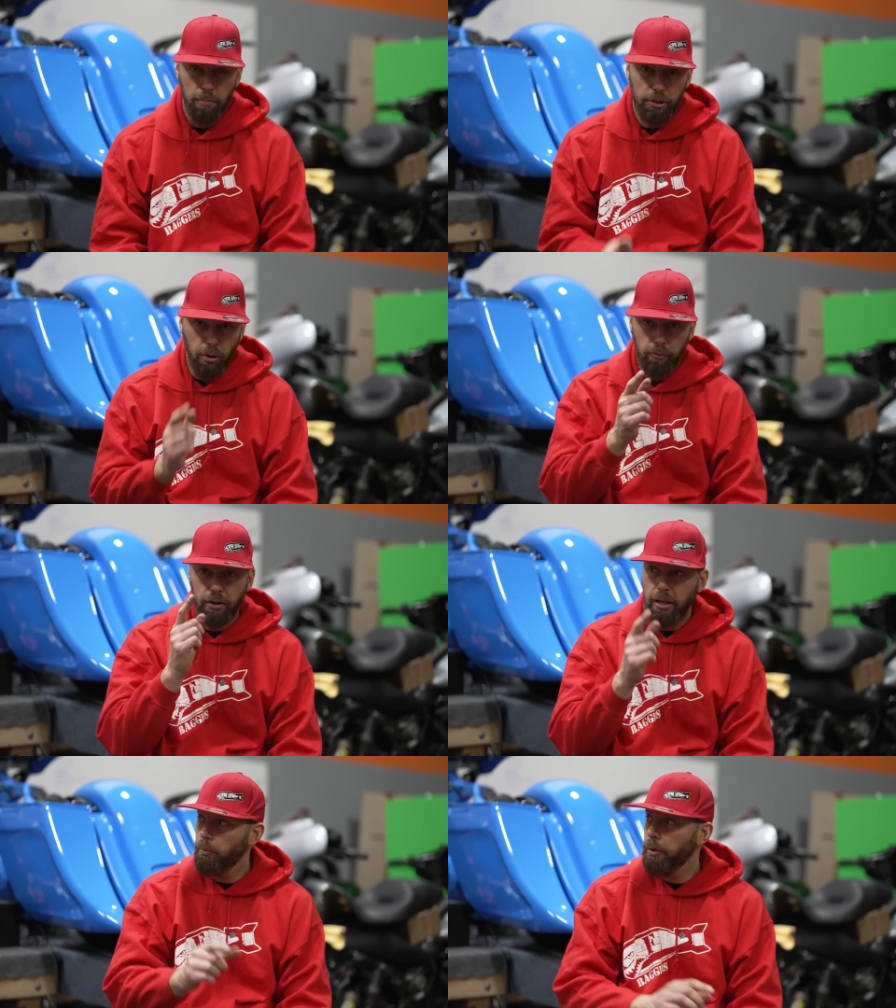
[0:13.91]
But don't
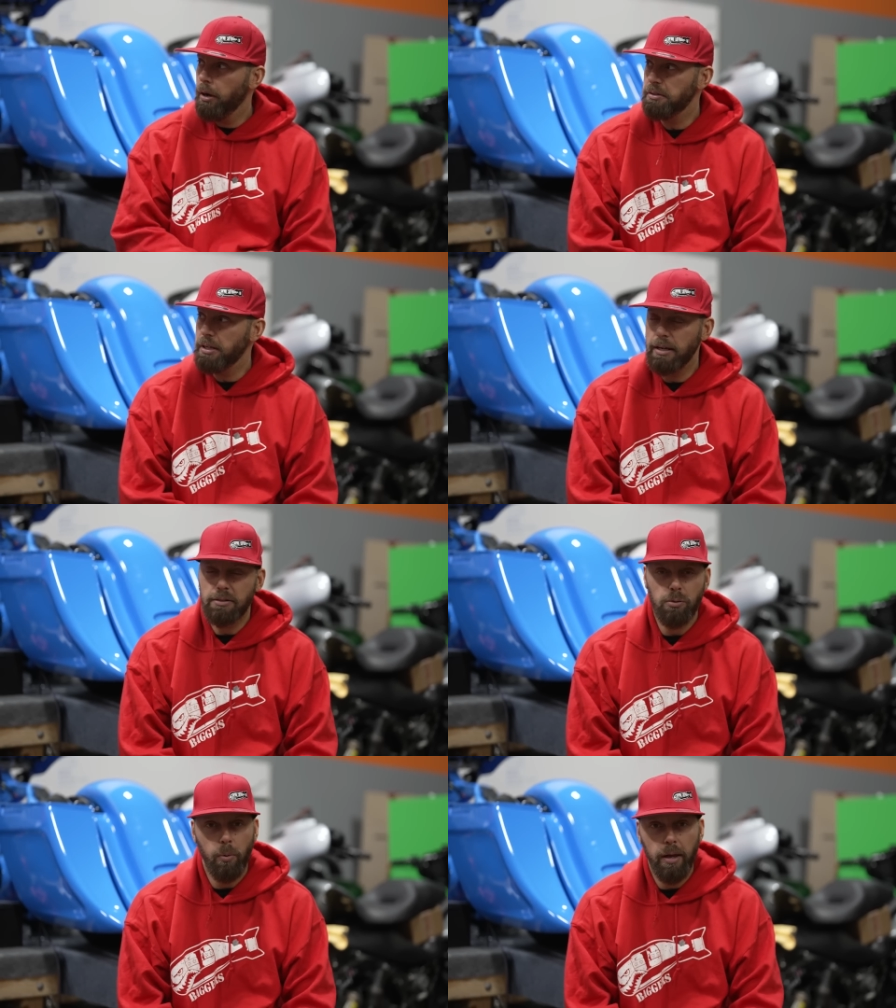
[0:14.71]
forget, we are
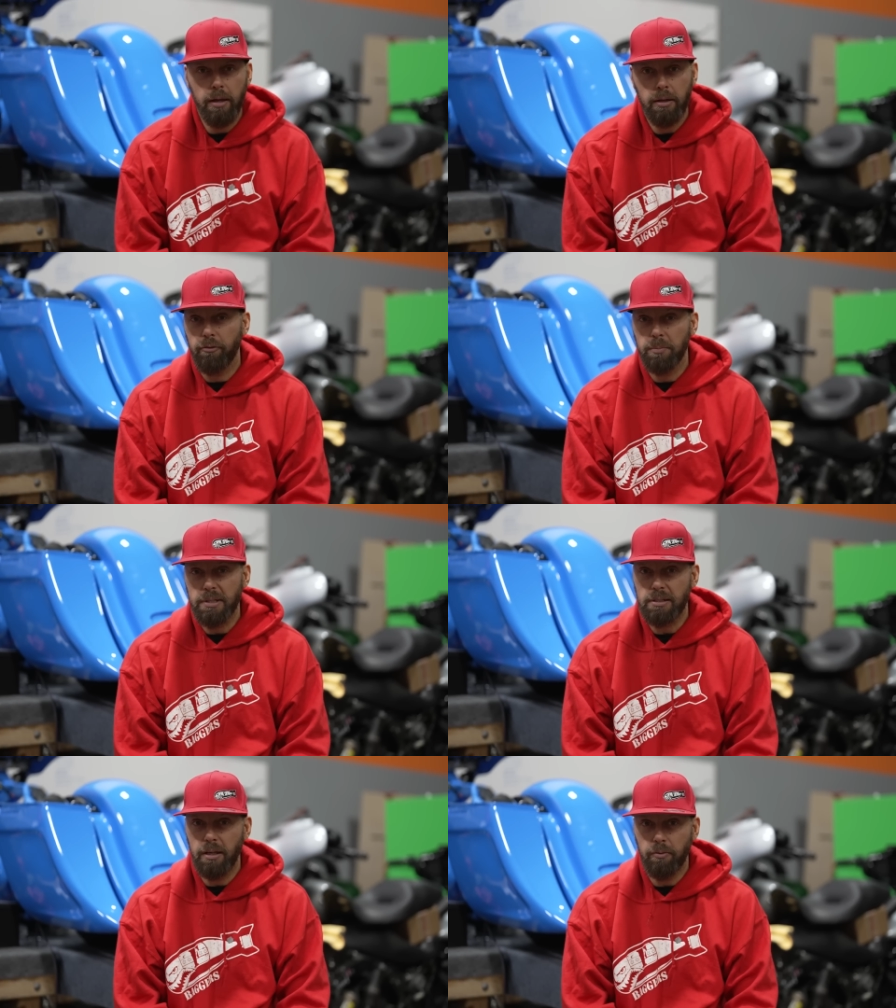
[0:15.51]
days away from
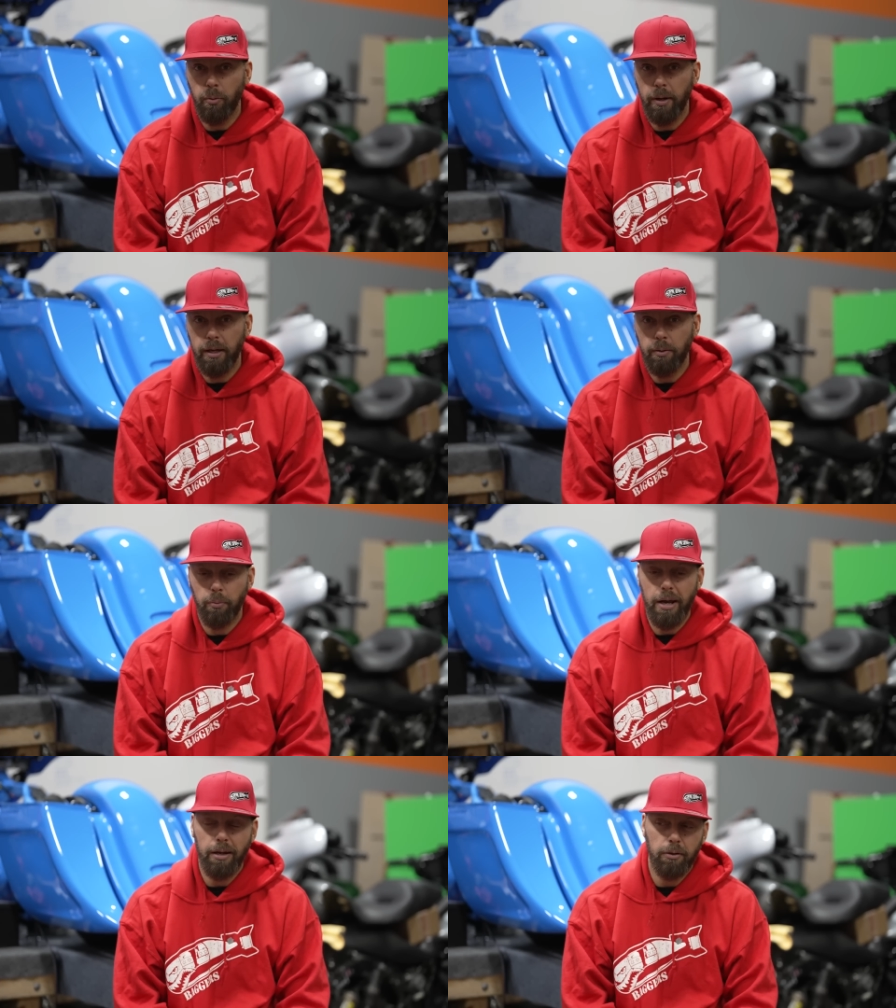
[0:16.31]
this giveaway.
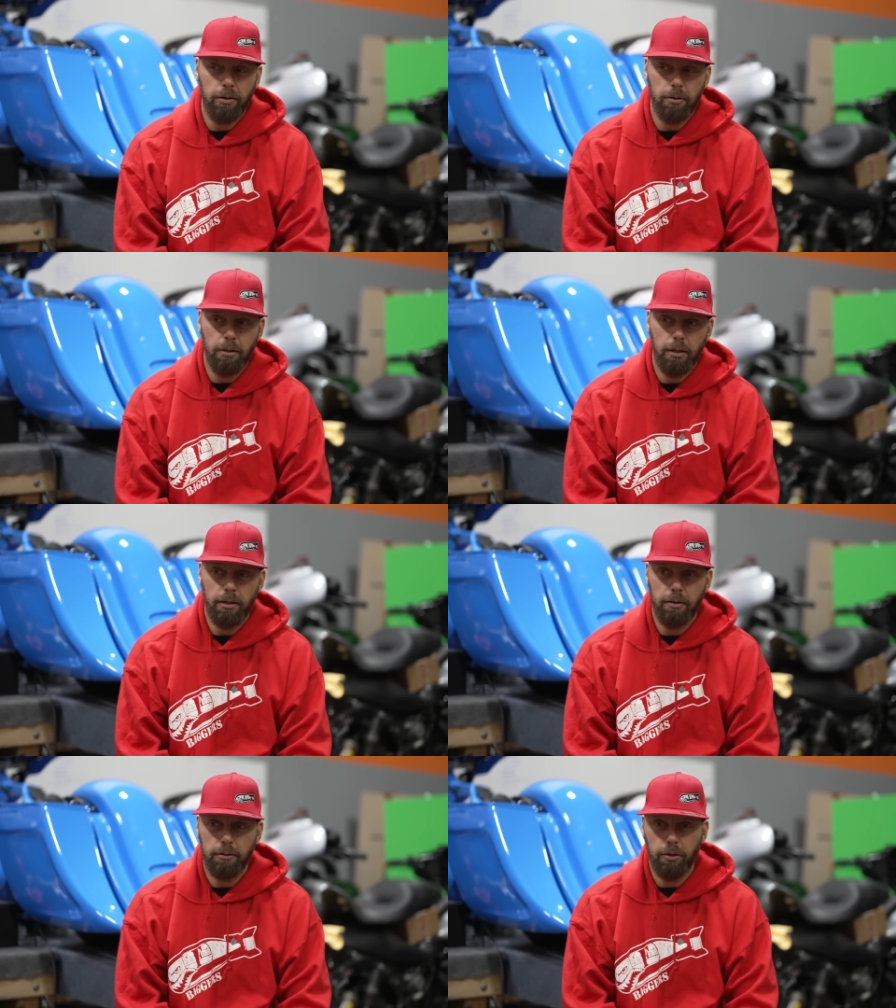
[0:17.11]
Ran a
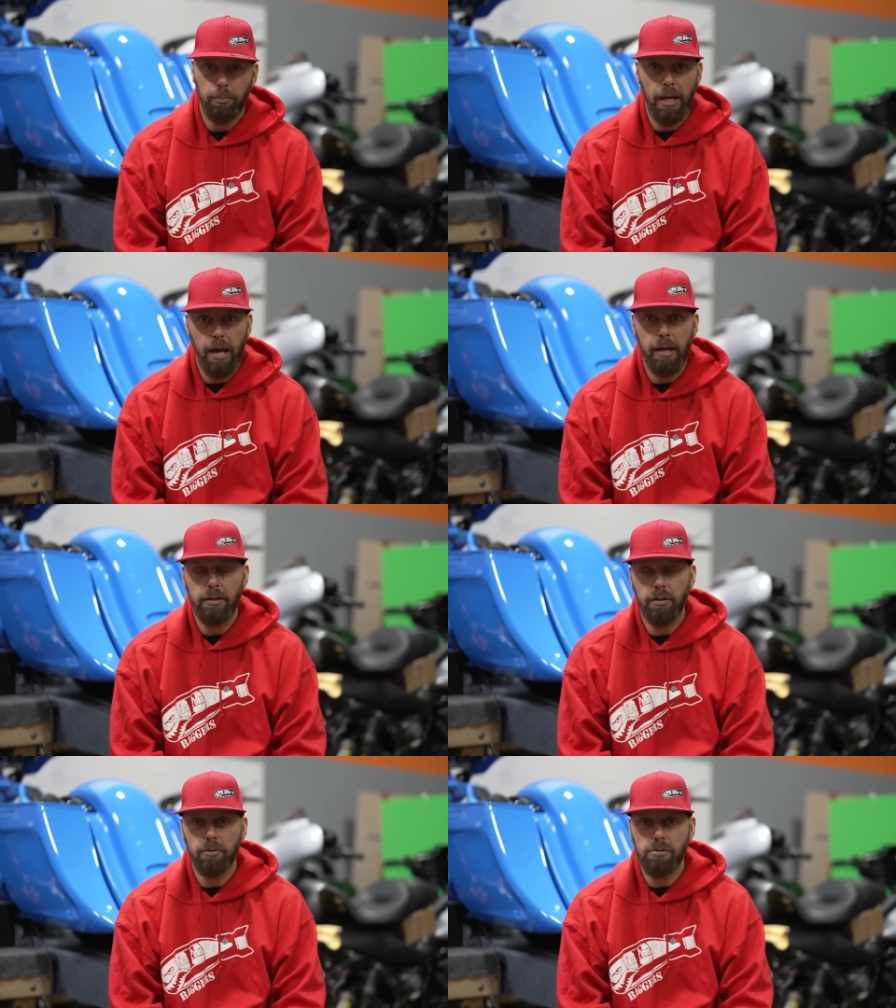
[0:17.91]
little
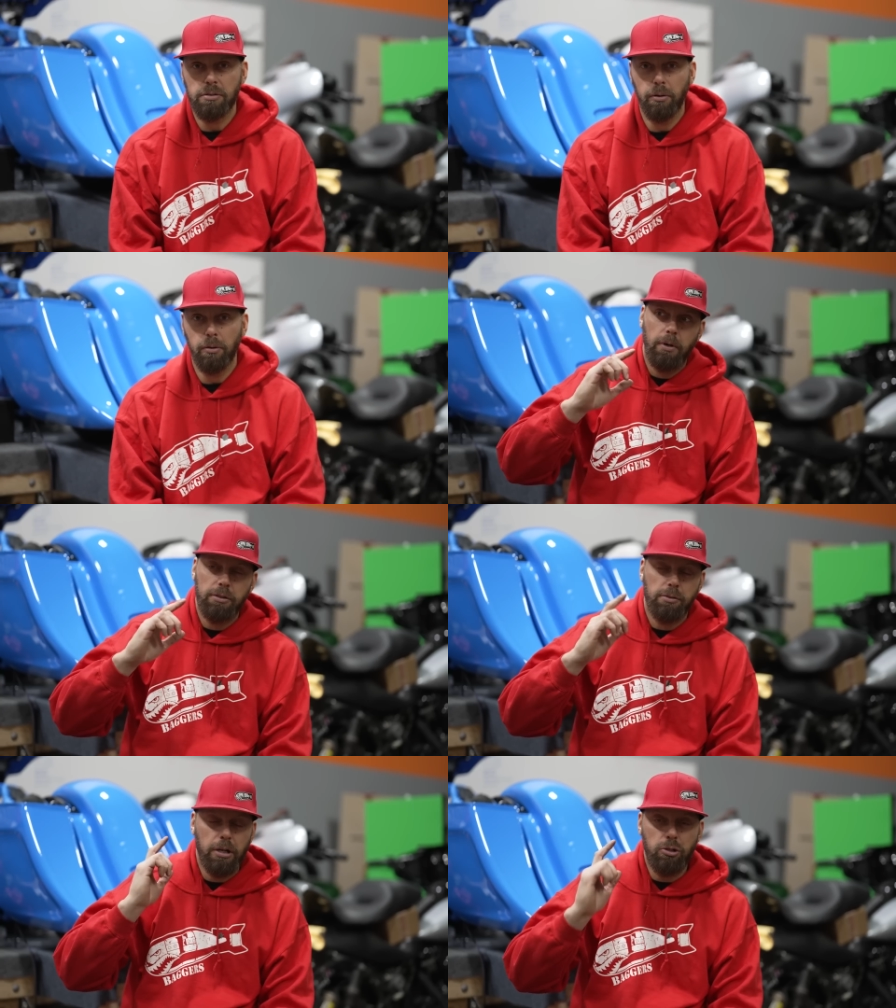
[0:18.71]
behind here, so
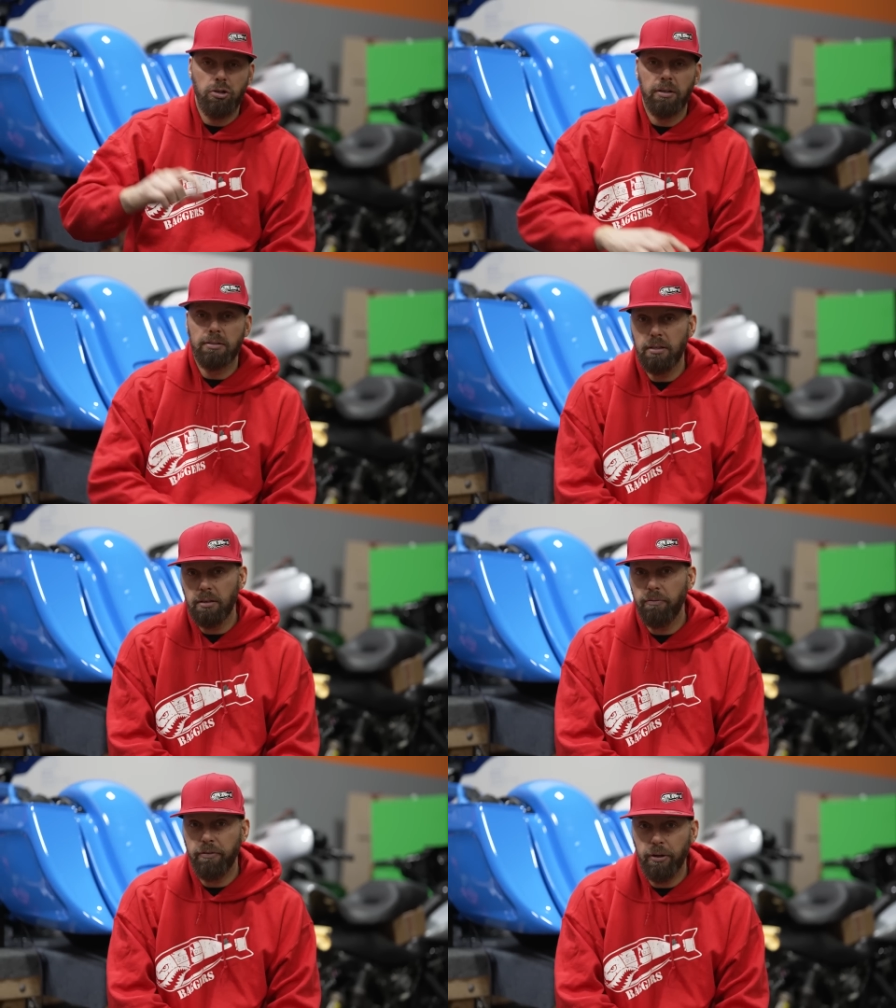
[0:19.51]
I just
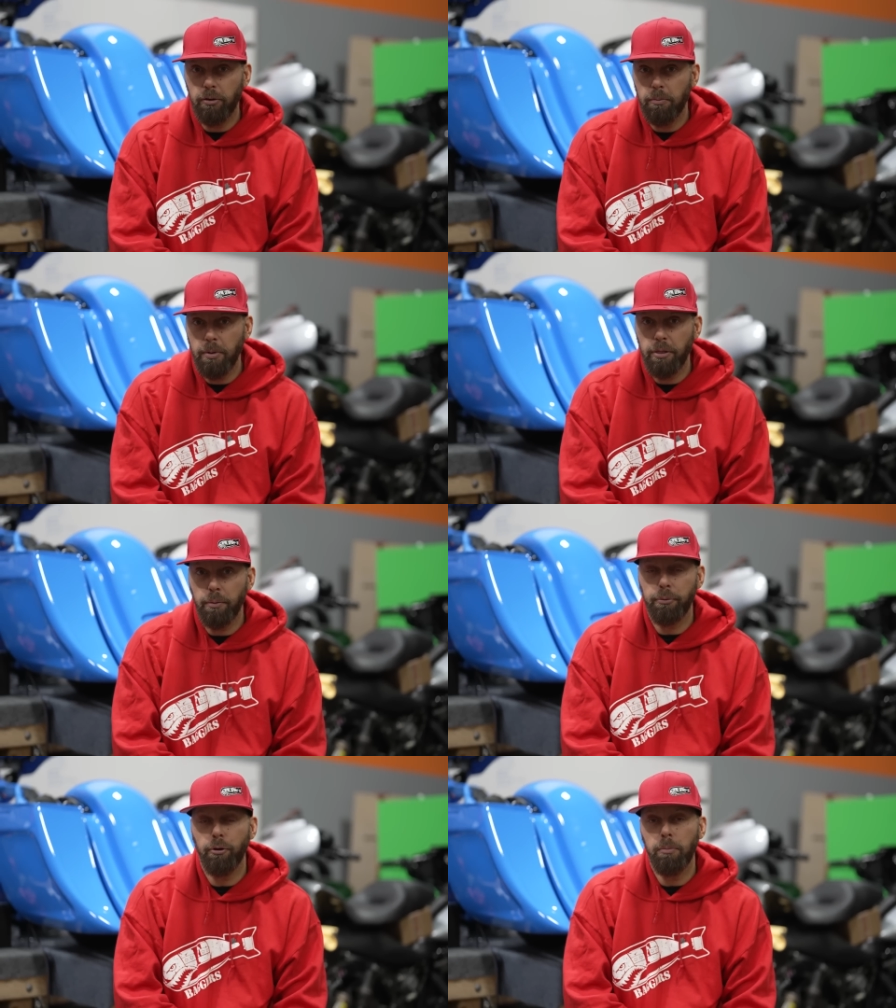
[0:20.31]
did film the
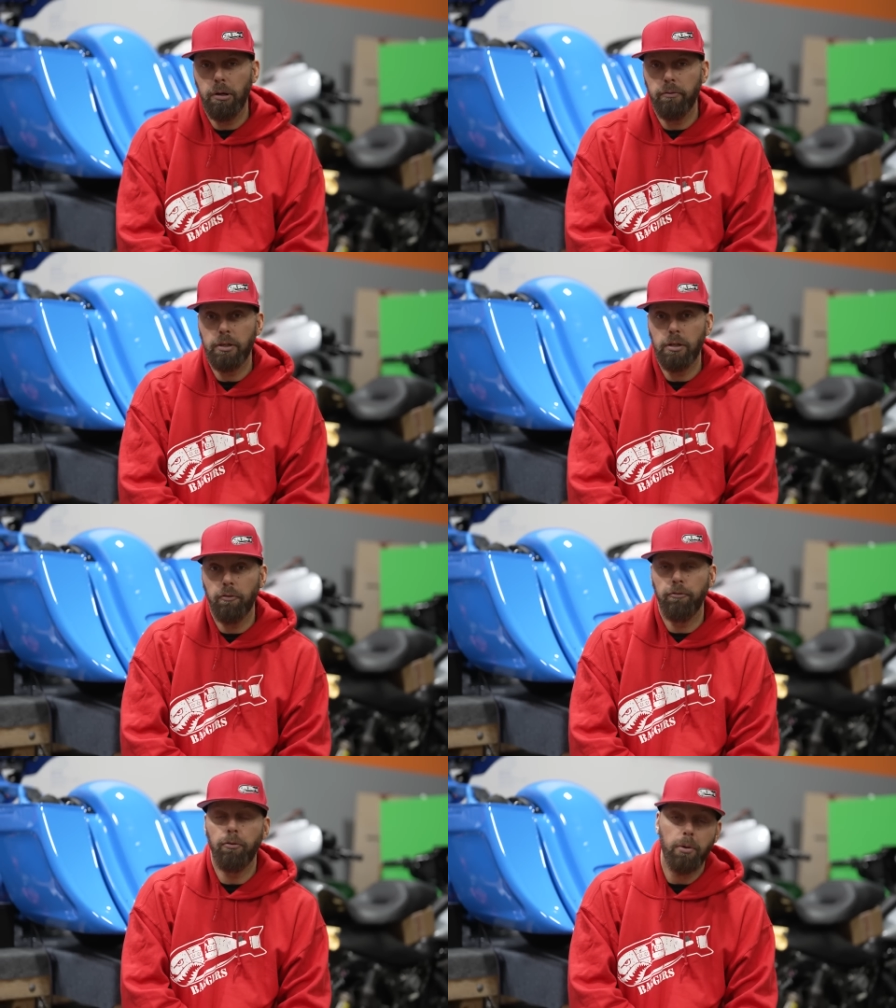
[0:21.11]
promo video
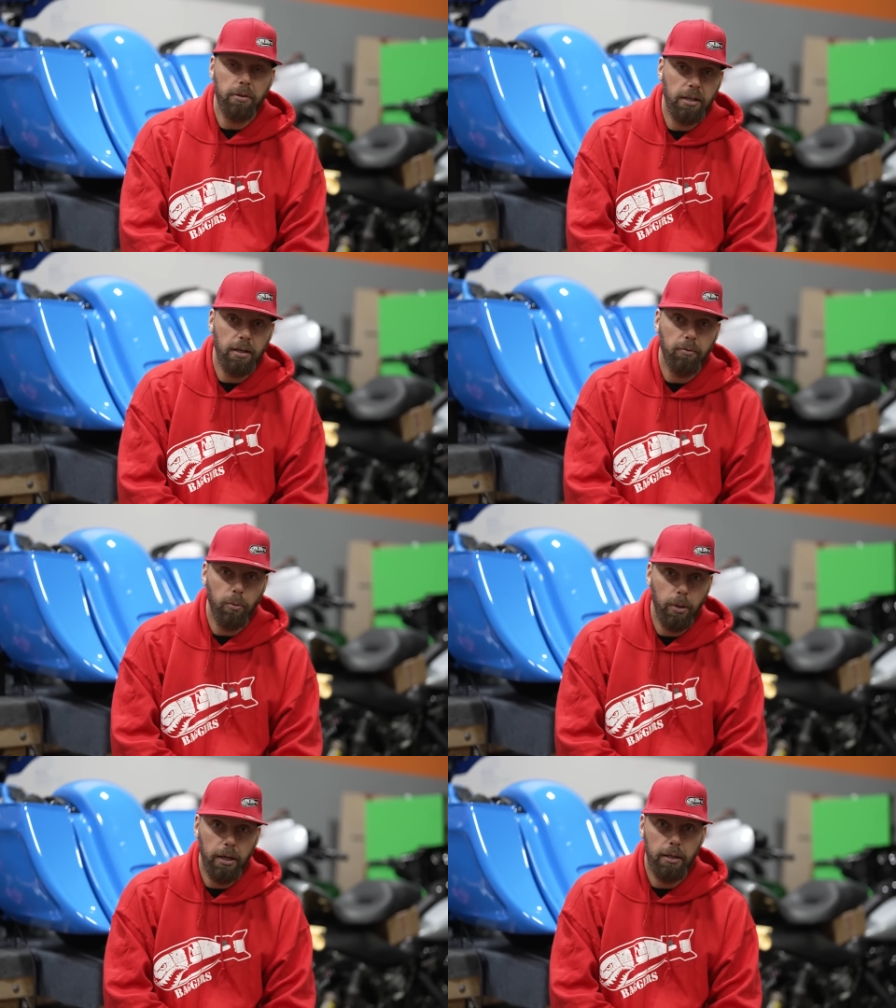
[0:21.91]
for the
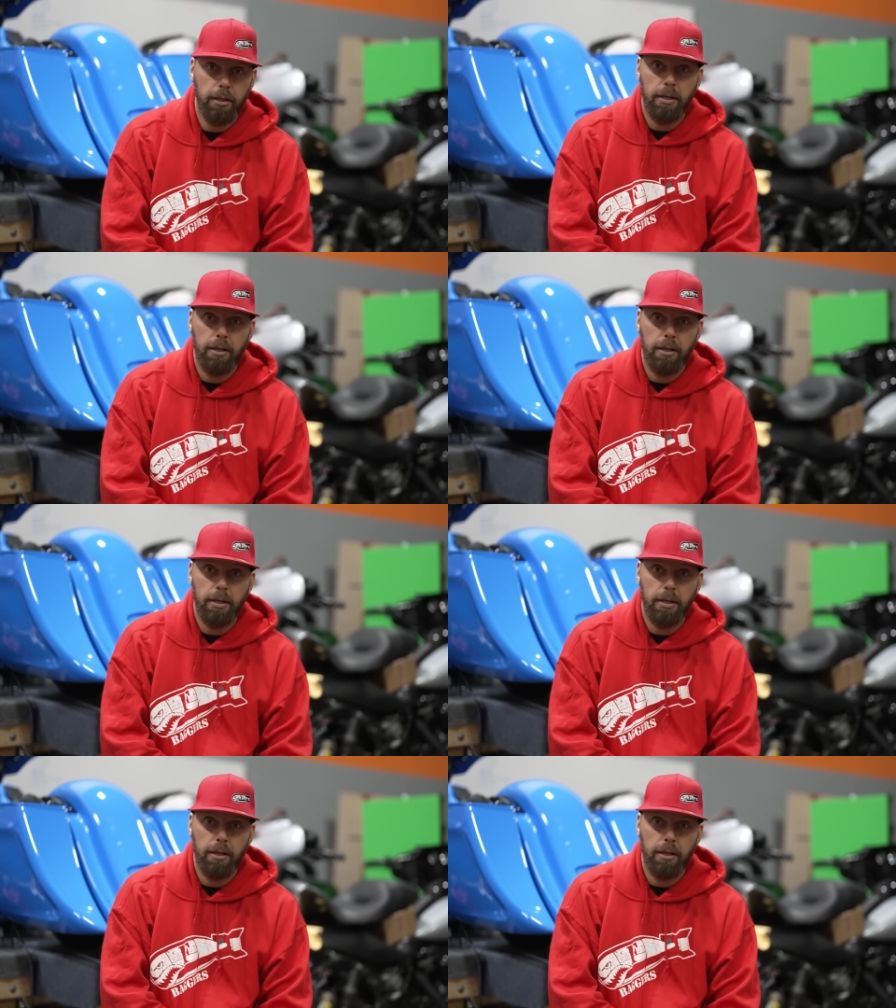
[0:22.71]
giveaway.